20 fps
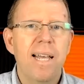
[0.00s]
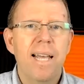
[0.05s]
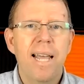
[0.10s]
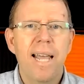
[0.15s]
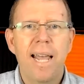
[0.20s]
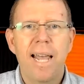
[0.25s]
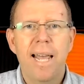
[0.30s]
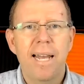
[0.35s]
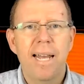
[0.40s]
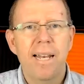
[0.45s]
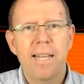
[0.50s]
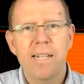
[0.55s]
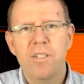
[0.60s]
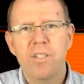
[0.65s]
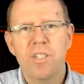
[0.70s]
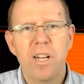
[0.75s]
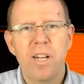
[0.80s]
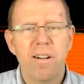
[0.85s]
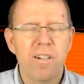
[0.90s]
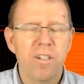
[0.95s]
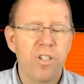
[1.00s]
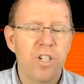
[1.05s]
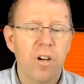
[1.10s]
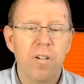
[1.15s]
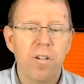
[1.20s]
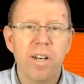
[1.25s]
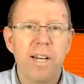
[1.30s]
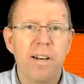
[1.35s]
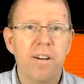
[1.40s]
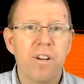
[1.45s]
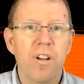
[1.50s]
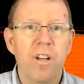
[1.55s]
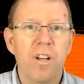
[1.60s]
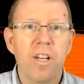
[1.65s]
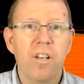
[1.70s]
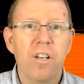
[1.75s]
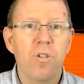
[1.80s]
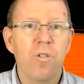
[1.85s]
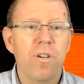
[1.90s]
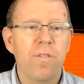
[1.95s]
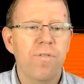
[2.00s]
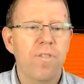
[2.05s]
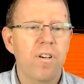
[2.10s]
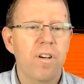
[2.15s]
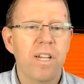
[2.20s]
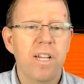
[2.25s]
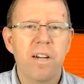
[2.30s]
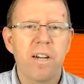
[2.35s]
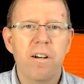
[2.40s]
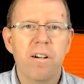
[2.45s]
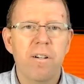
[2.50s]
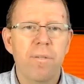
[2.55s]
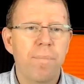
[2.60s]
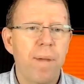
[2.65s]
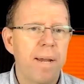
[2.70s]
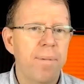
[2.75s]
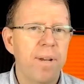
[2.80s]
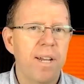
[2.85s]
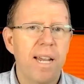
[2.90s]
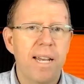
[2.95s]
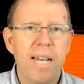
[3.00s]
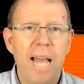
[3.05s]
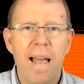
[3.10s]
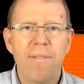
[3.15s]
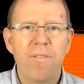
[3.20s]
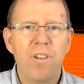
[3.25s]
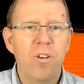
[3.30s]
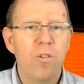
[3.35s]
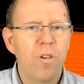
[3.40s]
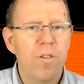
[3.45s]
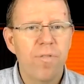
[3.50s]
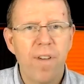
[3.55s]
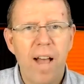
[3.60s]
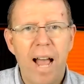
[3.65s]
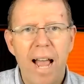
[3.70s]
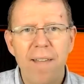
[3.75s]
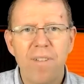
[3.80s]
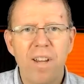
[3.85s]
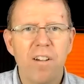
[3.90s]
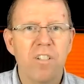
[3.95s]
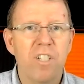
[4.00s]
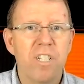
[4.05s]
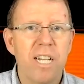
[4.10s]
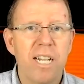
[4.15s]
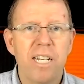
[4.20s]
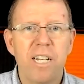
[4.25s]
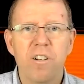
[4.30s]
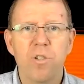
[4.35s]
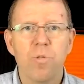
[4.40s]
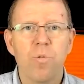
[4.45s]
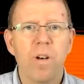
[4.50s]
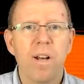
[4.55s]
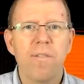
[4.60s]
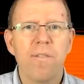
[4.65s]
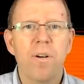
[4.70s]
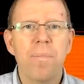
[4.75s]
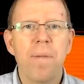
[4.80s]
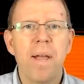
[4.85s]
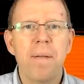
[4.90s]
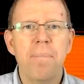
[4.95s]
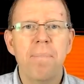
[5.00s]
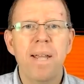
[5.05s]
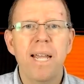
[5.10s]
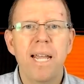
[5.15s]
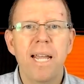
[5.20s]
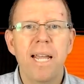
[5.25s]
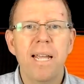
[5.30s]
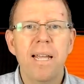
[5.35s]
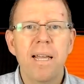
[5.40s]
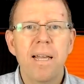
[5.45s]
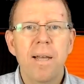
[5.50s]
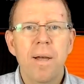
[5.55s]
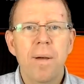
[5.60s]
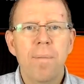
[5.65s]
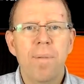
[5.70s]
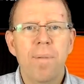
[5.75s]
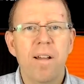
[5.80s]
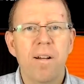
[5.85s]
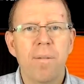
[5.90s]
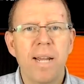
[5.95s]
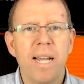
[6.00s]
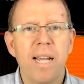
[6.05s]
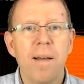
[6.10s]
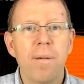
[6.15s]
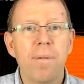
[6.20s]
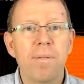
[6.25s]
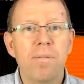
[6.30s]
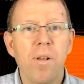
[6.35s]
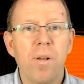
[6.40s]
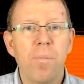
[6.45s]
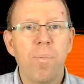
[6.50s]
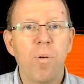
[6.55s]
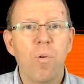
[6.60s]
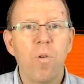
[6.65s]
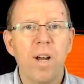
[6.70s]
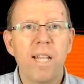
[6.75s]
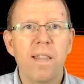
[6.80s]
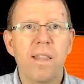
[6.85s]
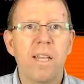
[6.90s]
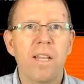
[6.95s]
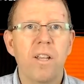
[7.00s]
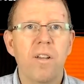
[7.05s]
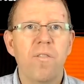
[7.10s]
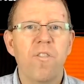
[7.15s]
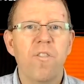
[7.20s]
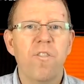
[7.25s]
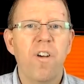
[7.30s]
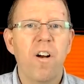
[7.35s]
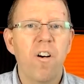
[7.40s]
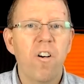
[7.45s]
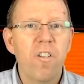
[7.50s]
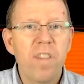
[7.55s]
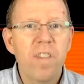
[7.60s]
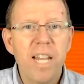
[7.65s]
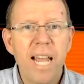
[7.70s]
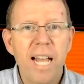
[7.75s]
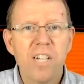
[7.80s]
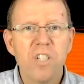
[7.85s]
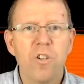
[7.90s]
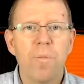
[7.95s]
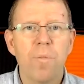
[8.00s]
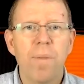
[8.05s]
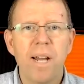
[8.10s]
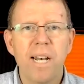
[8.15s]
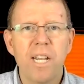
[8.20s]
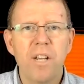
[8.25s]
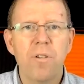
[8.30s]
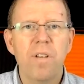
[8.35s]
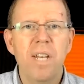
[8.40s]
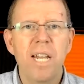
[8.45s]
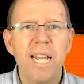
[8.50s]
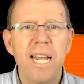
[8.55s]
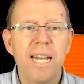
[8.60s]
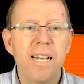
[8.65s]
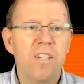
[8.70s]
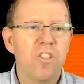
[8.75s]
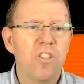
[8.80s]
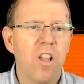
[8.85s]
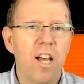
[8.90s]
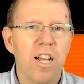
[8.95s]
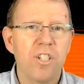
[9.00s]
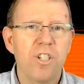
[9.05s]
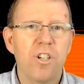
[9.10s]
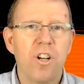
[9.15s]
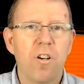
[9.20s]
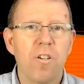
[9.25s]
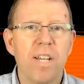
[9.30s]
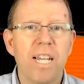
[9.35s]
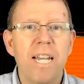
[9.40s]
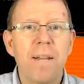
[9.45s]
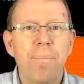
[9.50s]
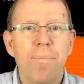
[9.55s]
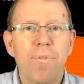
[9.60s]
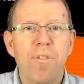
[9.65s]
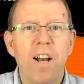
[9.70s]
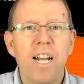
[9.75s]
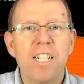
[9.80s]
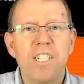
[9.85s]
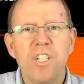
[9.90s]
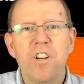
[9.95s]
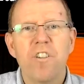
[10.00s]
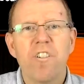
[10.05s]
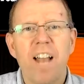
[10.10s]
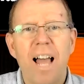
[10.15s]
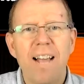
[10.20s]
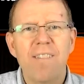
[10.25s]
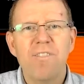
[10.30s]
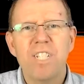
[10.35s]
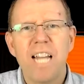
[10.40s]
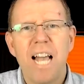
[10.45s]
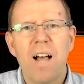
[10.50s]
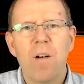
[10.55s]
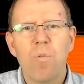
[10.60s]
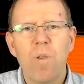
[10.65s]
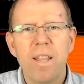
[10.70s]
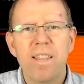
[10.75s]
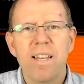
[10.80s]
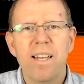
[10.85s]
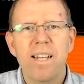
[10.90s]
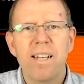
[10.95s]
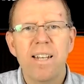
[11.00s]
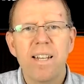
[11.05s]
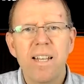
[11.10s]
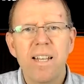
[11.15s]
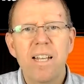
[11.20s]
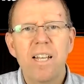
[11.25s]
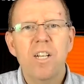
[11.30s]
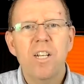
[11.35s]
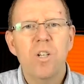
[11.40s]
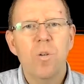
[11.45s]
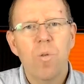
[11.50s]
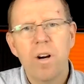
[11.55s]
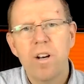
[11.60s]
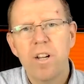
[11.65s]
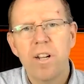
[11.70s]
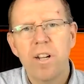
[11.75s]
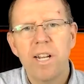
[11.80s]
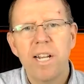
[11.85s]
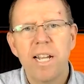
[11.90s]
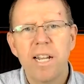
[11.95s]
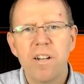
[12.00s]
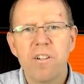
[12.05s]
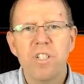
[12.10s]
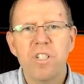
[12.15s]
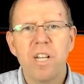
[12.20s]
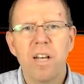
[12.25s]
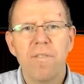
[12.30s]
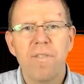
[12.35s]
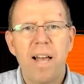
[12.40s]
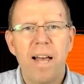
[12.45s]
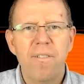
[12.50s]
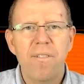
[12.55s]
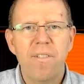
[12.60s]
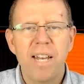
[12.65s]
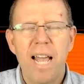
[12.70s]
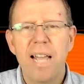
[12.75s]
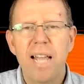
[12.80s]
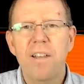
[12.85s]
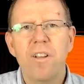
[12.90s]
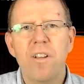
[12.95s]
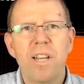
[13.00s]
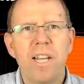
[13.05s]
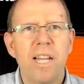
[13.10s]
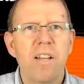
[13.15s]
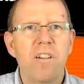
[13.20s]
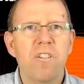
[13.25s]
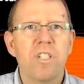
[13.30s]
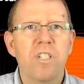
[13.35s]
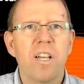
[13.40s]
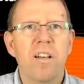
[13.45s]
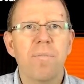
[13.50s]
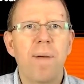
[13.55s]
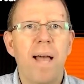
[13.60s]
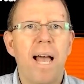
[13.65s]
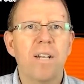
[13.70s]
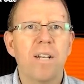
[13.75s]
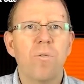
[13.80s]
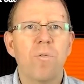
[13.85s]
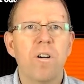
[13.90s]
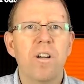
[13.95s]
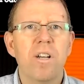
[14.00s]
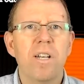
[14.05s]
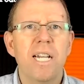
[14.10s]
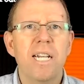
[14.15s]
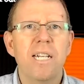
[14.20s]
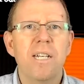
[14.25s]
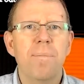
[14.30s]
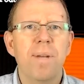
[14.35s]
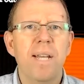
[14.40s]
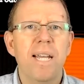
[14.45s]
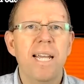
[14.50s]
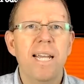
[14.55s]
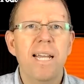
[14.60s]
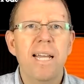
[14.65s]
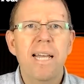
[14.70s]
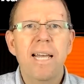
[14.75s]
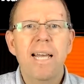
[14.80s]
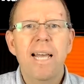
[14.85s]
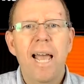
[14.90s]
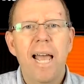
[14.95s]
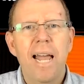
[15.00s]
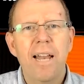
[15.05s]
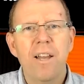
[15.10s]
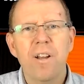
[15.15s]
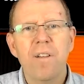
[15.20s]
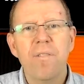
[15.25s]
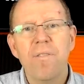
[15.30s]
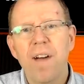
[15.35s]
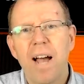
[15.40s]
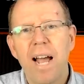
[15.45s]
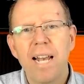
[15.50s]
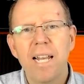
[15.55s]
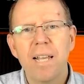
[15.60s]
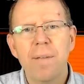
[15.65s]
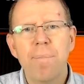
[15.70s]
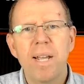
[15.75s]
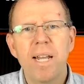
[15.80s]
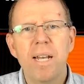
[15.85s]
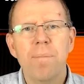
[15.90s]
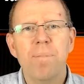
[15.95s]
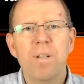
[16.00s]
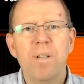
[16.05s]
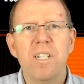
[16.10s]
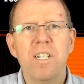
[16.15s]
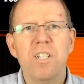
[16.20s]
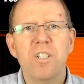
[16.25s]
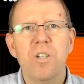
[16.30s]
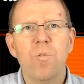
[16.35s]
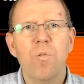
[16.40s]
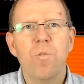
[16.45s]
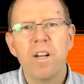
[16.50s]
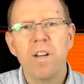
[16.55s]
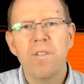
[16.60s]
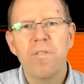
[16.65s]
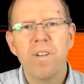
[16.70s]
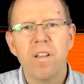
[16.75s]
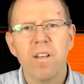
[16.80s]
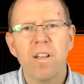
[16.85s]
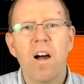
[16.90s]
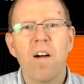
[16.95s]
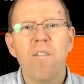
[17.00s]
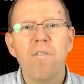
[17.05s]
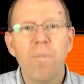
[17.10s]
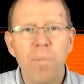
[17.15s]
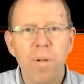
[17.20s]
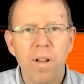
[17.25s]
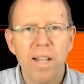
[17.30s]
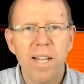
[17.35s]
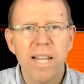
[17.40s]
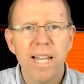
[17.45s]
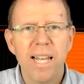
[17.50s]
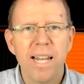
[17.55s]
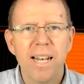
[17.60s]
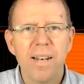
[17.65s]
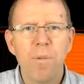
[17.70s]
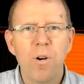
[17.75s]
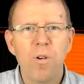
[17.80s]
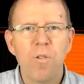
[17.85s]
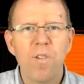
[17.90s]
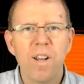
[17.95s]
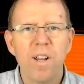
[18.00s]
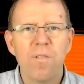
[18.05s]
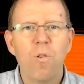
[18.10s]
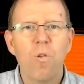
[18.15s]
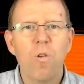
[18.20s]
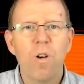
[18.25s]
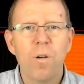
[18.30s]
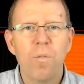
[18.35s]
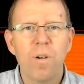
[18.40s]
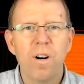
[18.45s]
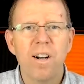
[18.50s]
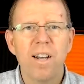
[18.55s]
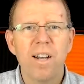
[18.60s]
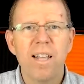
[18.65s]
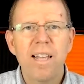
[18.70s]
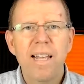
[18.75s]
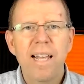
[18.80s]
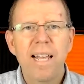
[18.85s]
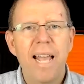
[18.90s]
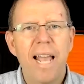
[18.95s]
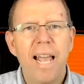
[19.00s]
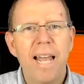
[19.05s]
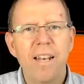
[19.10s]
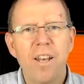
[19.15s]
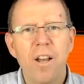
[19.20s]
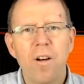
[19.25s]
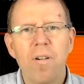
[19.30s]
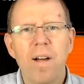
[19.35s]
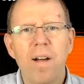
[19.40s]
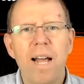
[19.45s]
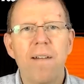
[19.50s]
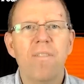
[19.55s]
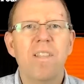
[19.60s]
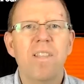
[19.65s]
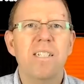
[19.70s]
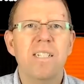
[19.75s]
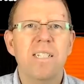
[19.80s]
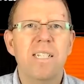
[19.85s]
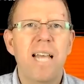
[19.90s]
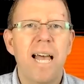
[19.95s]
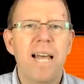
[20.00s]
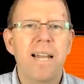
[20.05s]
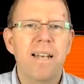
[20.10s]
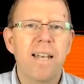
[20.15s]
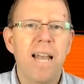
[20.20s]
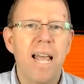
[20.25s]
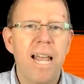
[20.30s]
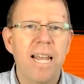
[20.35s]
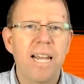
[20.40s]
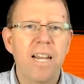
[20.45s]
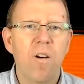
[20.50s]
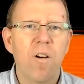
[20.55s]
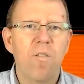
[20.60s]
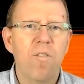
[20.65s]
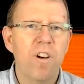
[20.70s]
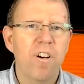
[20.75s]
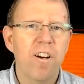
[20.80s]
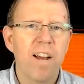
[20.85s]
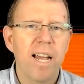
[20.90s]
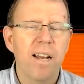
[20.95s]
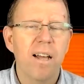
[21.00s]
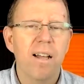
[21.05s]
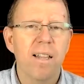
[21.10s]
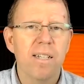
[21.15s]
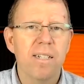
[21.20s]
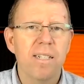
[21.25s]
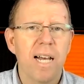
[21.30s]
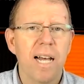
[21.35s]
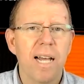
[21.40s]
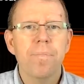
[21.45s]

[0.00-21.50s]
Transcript: And as Sarah's shown here, you can do it for a year, maybe you have to do it 5 years, 10 years, whatever it may be. But there becomes to the point that you've earned the extra money you need, as long as you don't keep raising your lifestyle with it, to where you can get yourself out of debt, you can get yourself back to where you need to be, and you can finally be at a position where you feel comfortable again moving forward and don't have this debt hanging over your head all the time.